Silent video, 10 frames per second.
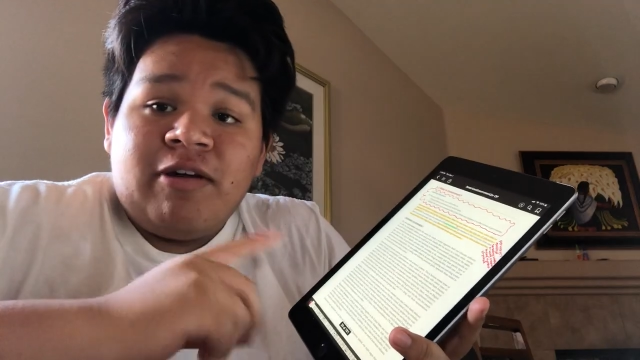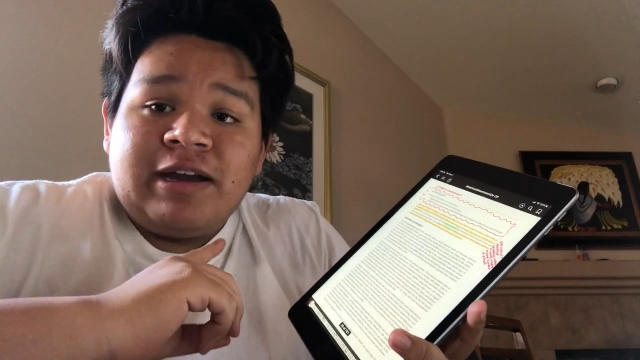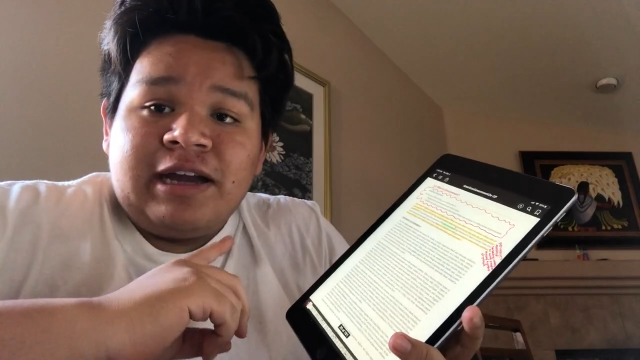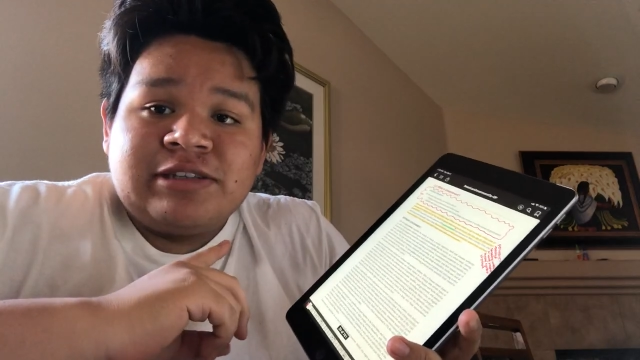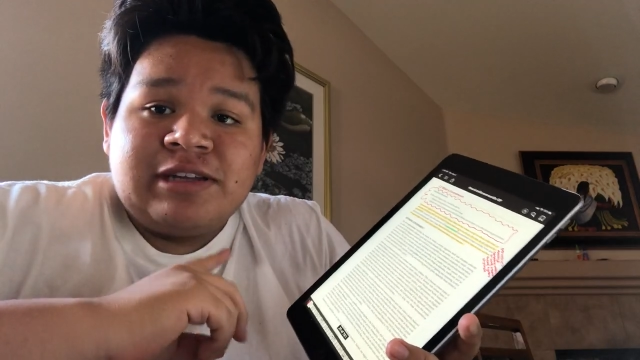I
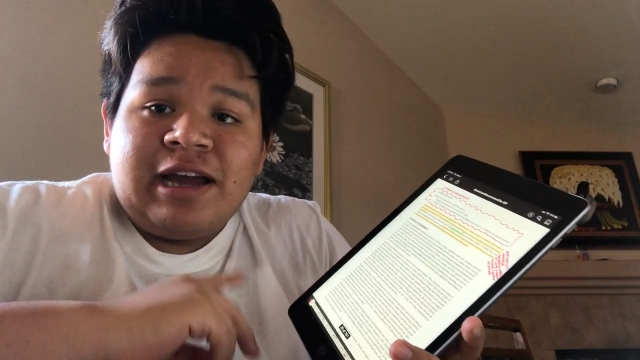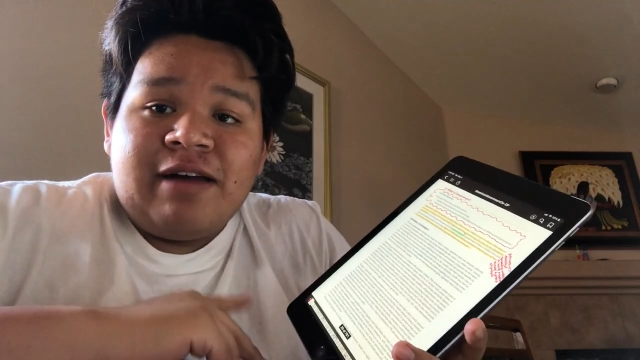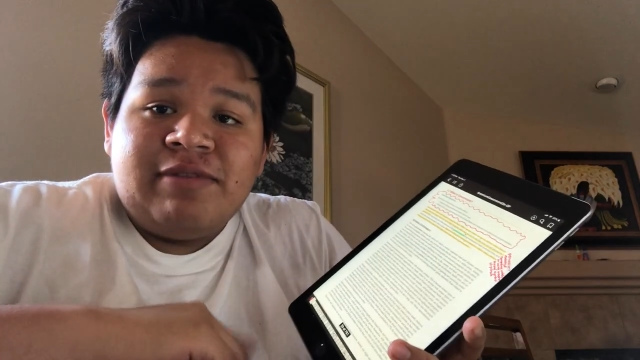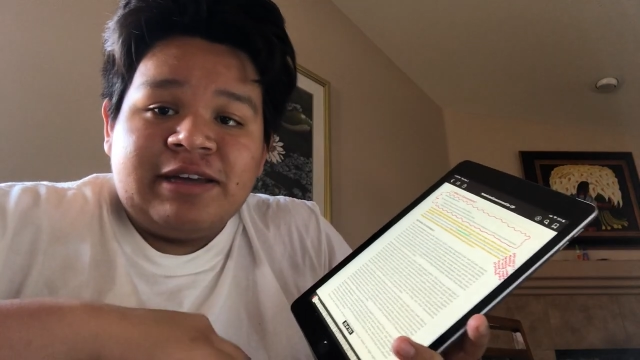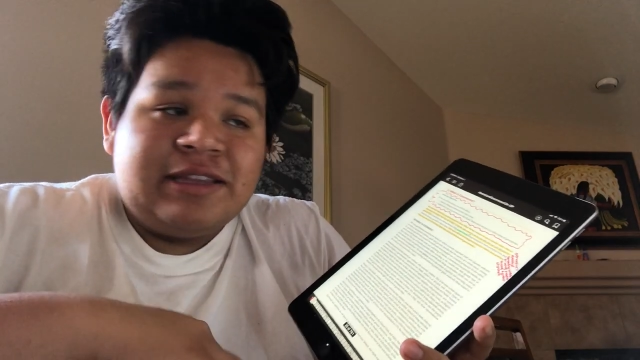actually
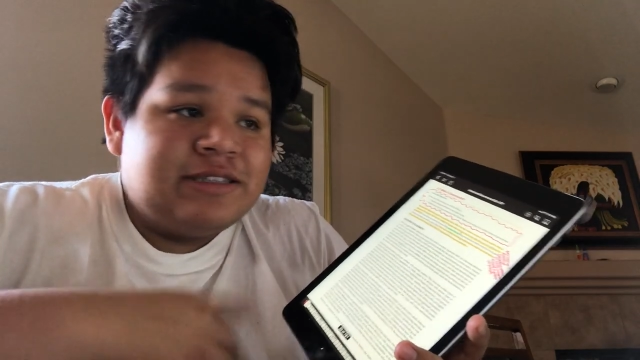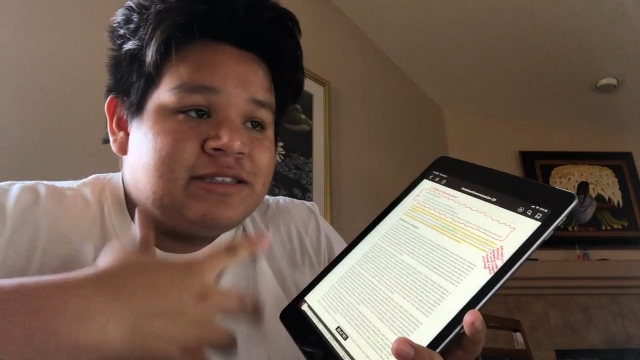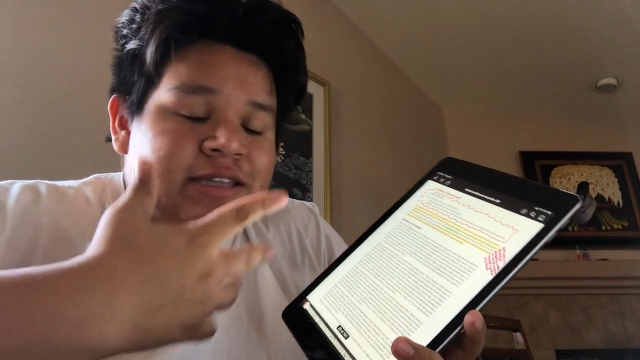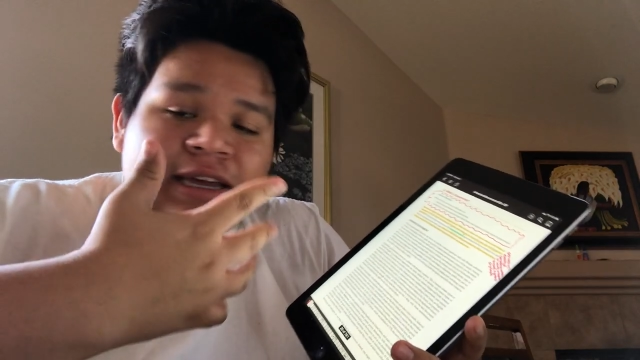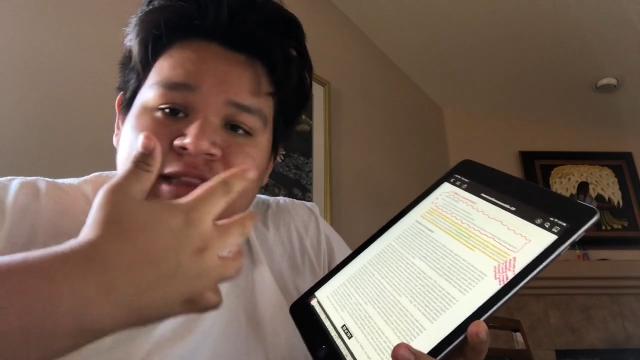have like this
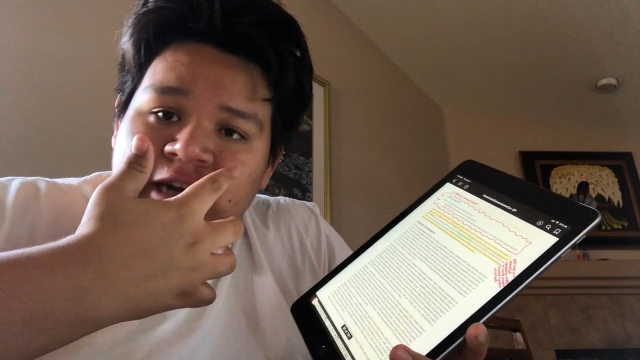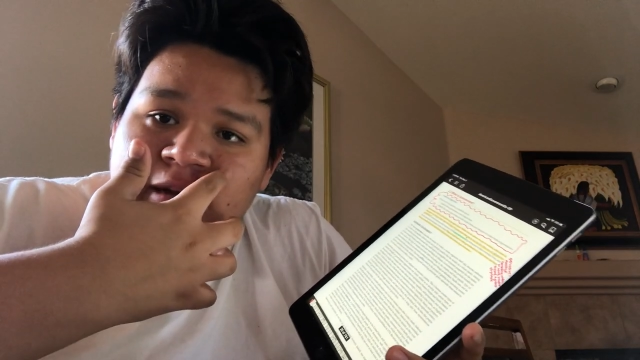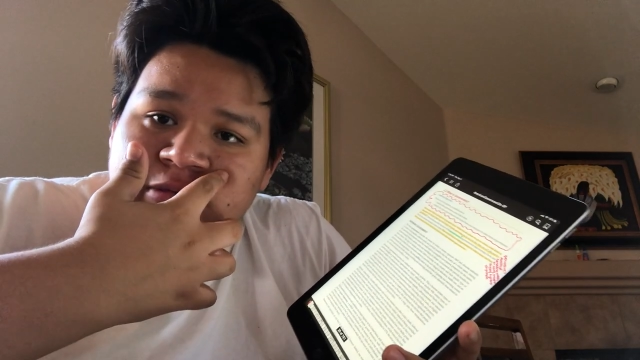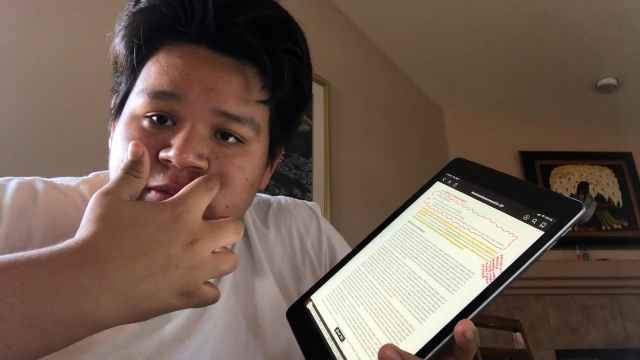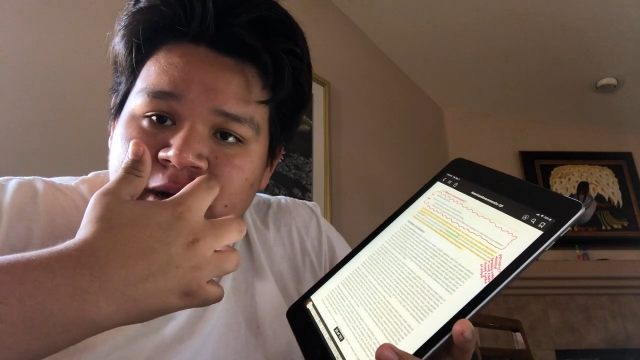thing that I
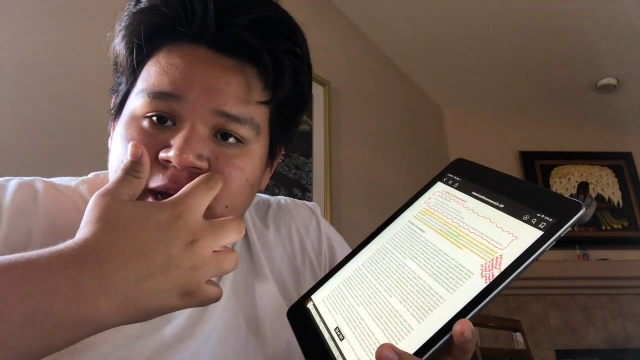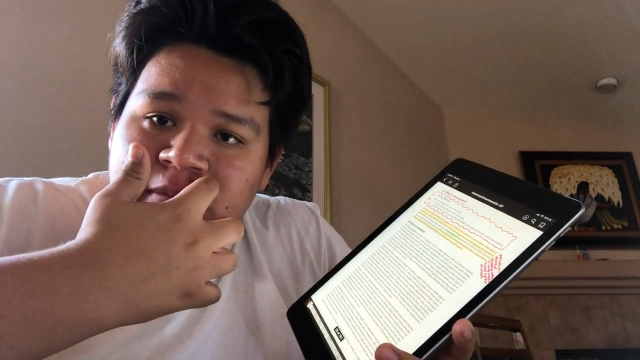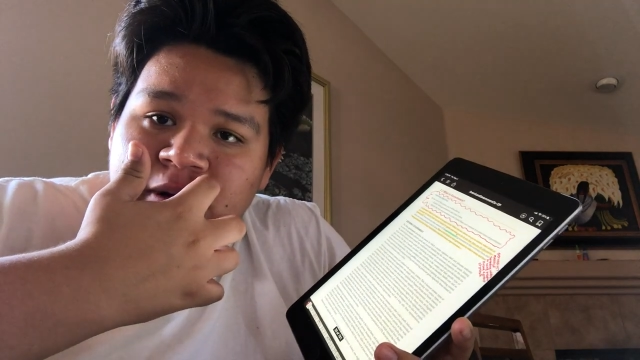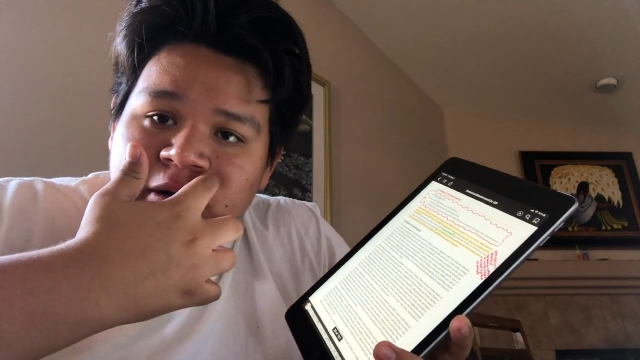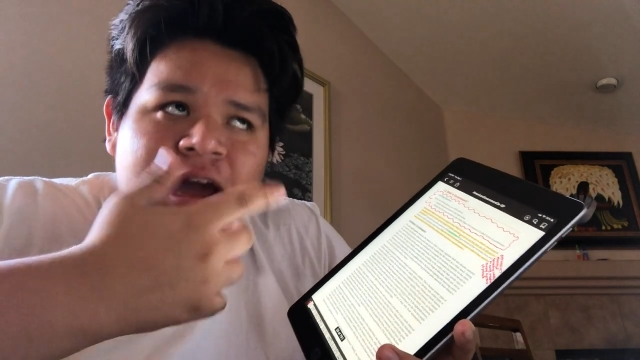have to write
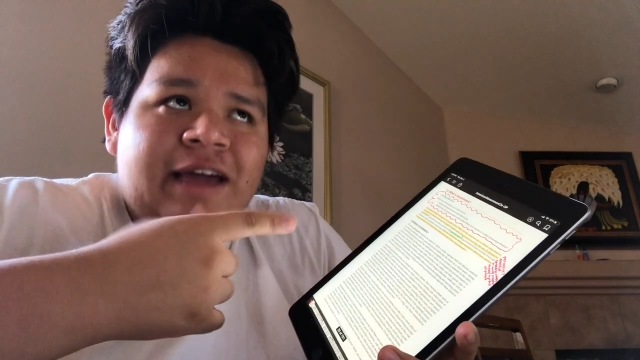about.